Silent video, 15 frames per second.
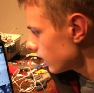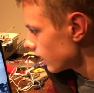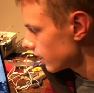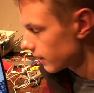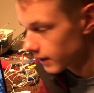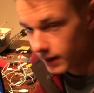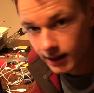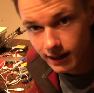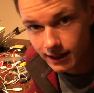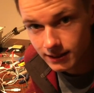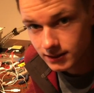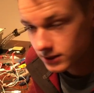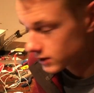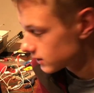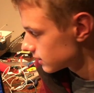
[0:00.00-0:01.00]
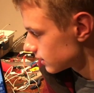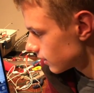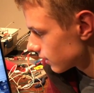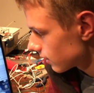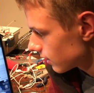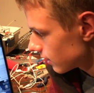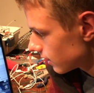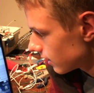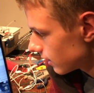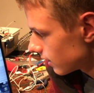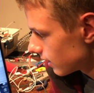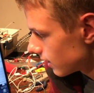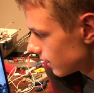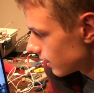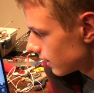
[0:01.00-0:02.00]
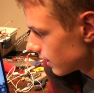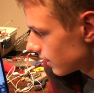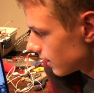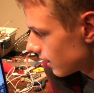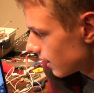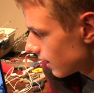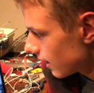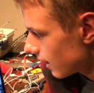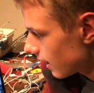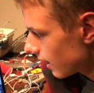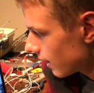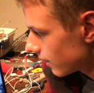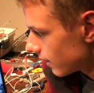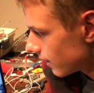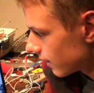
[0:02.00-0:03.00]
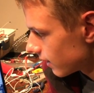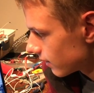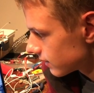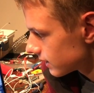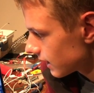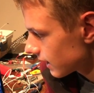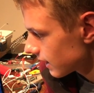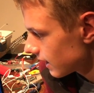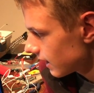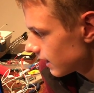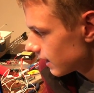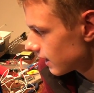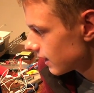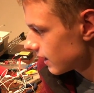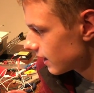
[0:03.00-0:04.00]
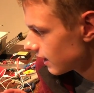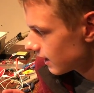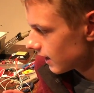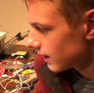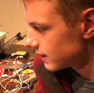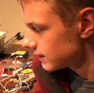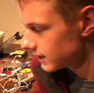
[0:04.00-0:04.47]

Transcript: And then I hit start, and then it'll take that and